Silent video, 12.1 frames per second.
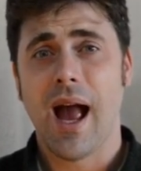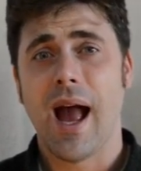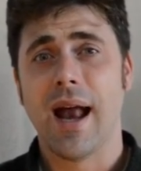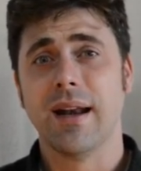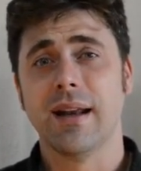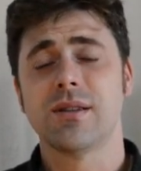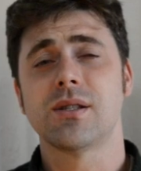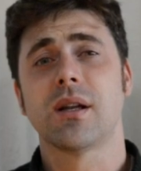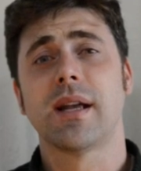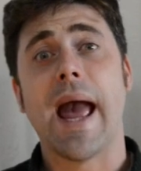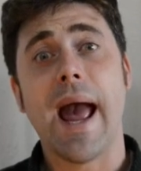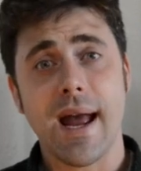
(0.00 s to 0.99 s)
And it
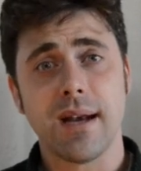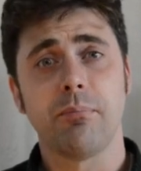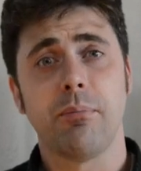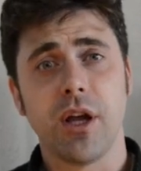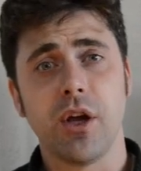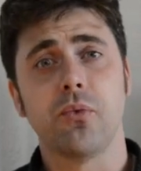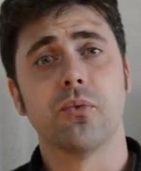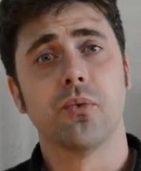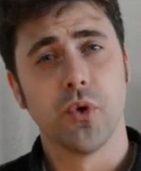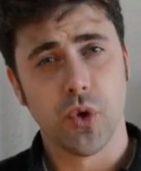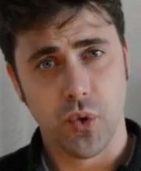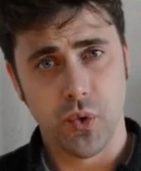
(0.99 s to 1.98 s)
can be
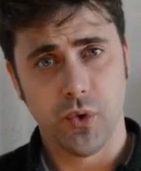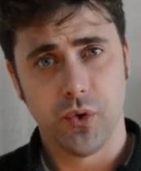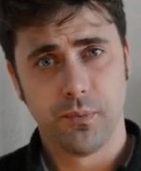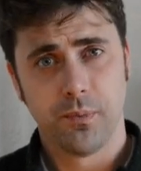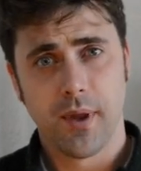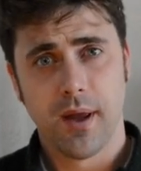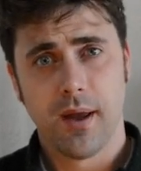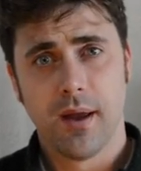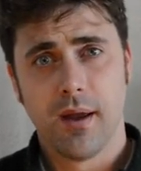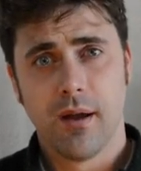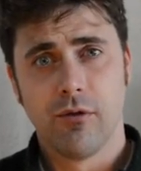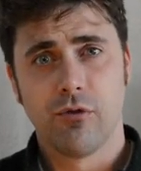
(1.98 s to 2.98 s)
rude.
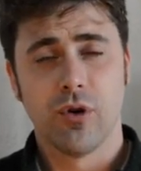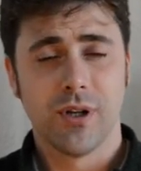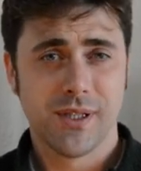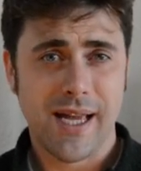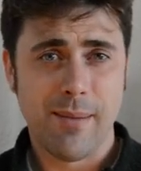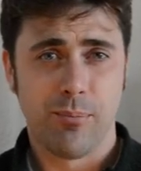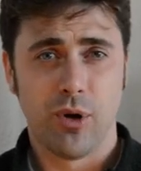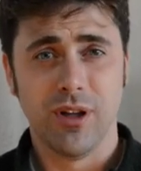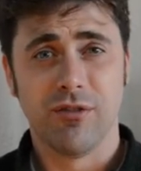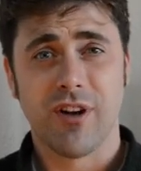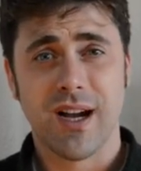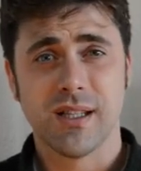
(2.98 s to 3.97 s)
For example,
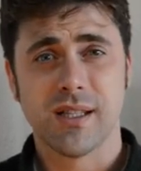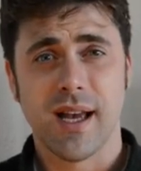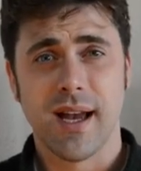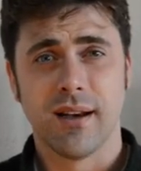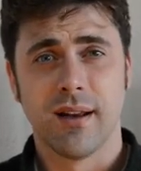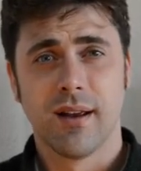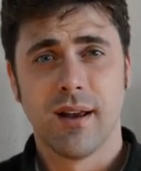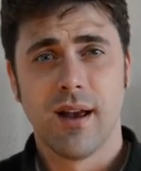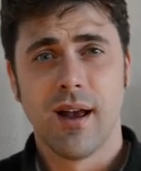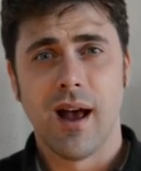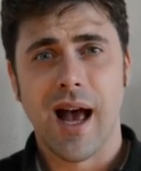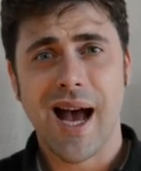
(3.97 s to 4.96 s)
if I said,
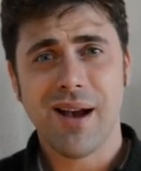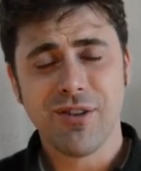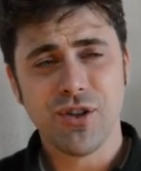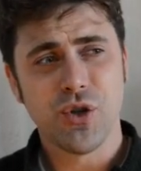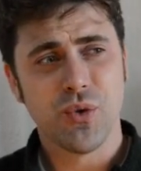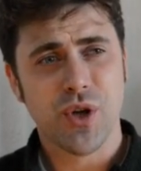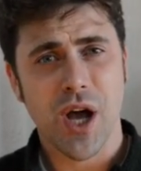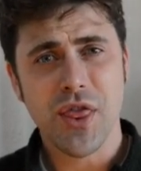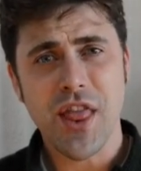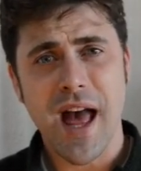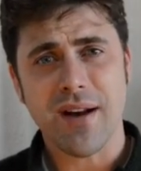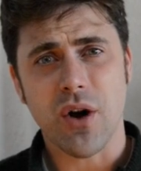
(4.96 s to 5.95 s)
"Haven't you done
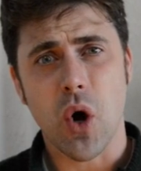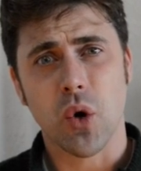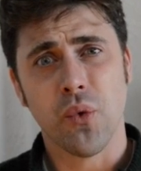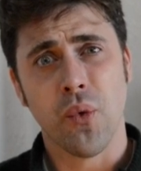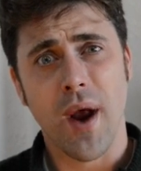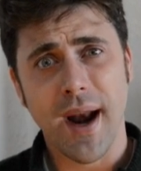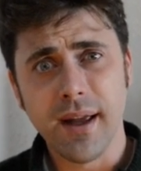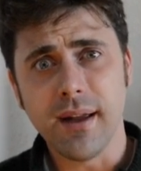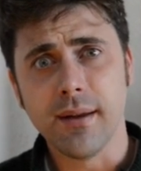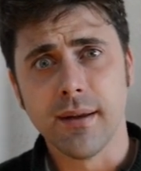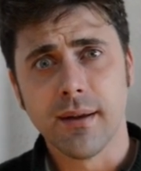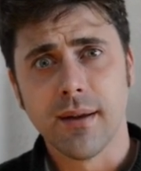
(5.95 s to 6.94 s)
that
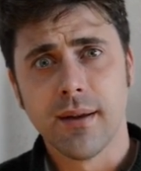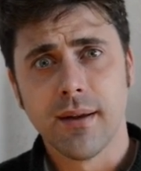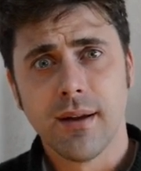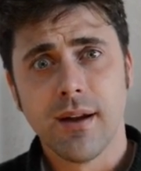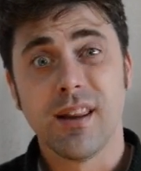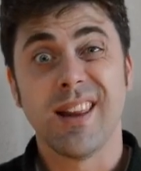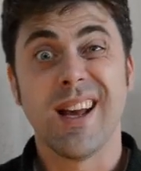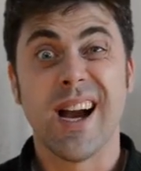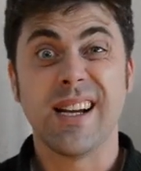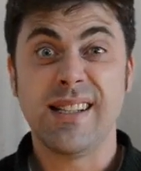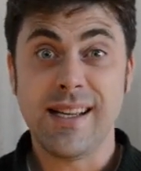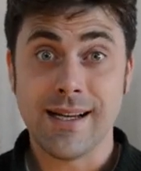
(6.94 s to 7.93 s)
already?" The
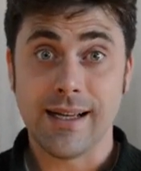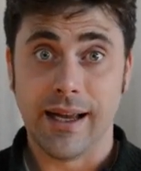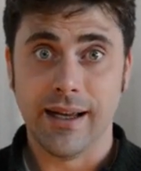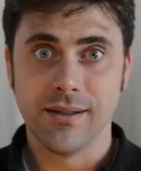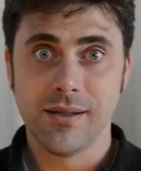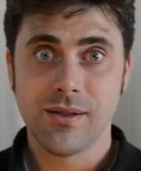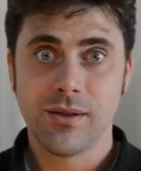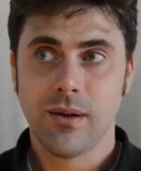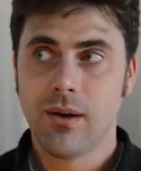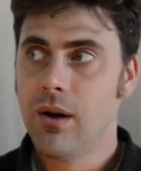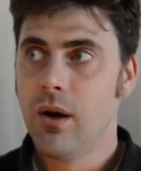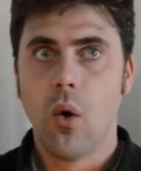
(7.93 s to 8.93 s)
idea is,
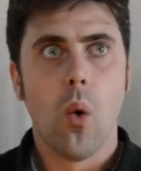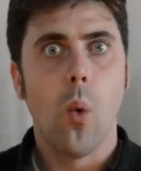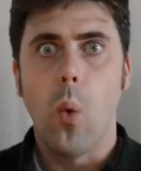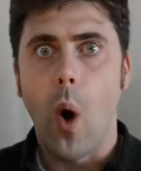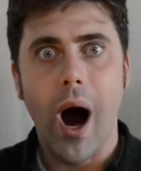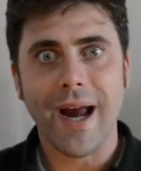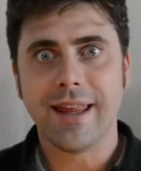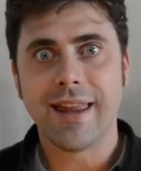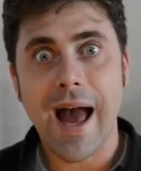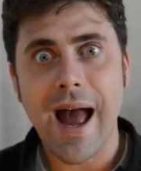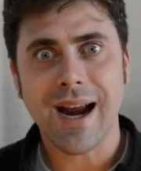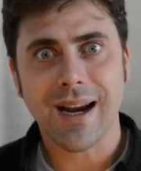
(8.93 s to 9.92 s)
why the
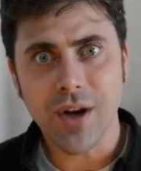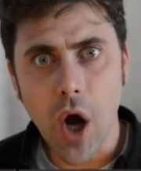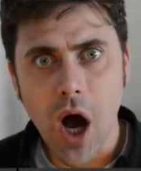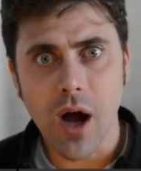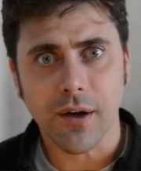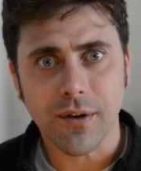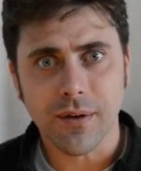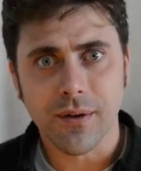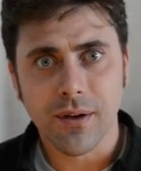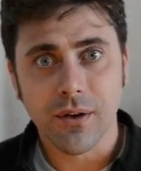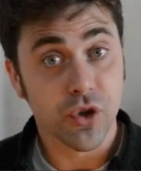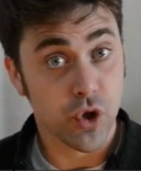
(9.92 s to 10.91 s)
heck not?
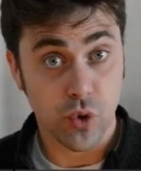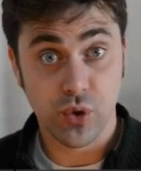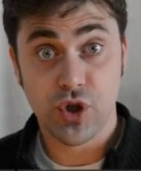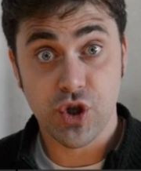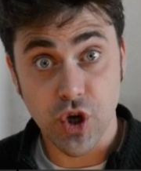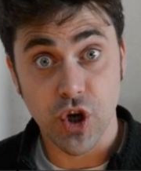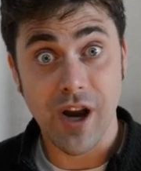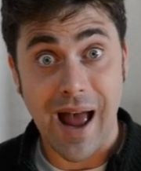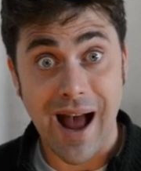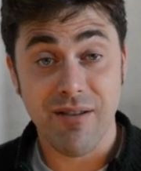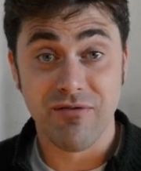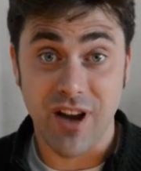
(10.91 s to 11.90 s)
You should
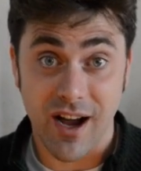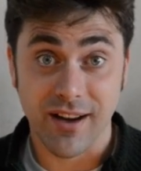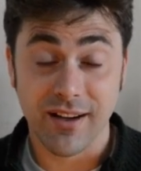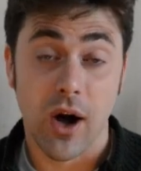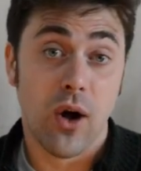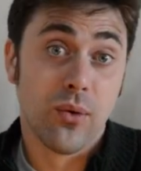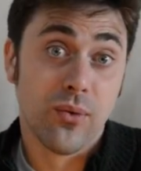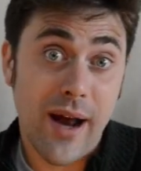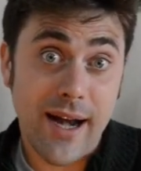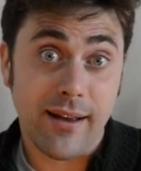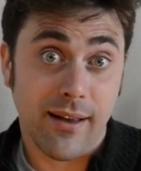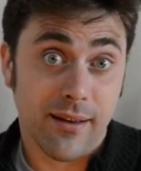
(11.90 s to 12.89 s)
have done it
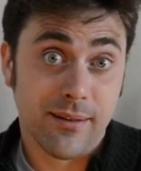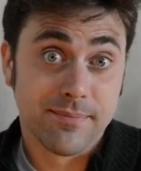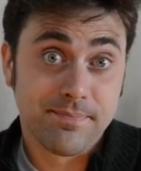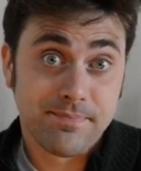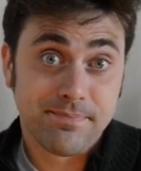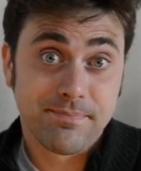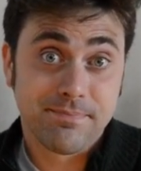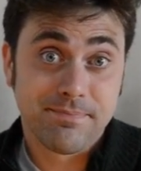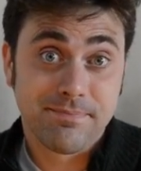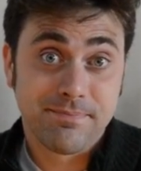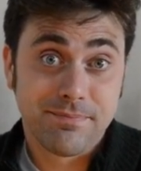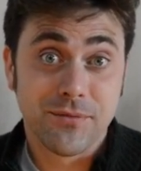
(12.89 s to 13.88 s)
already.
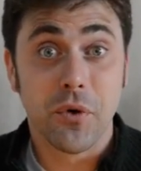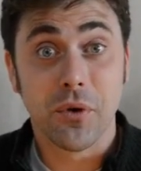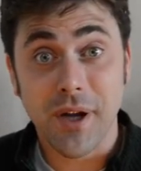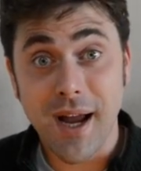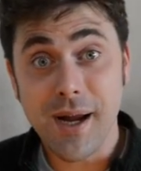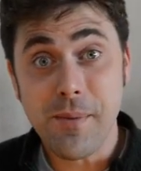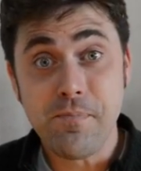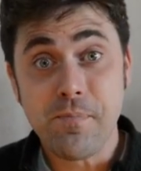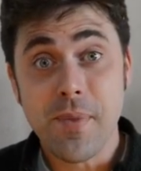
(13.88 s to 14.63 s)
Okay?